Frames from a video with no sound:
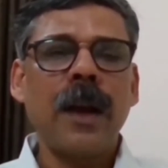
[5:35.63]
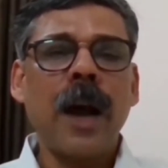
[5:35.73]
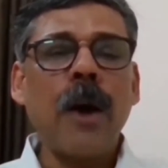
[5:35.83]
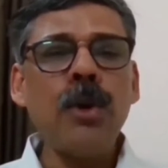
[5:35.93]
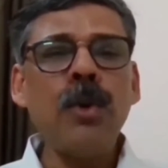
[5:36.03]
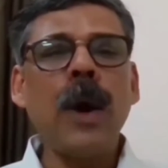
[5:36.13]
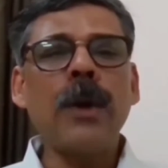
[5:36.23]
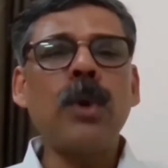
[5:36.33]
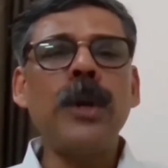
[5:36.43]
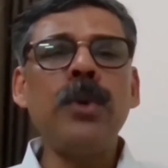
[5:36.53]
how you are
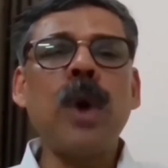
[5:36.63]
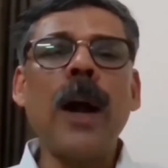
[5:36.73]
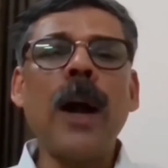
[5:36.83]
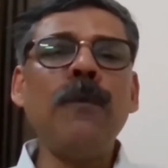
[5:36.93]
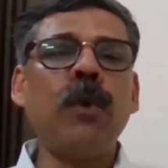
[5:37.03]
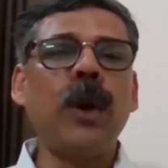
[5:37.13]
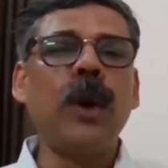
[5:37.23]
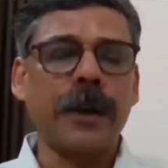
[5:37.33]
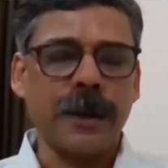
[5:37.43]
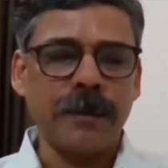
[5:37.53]
going to
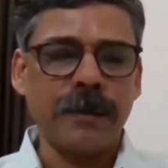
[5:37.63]
unfold it?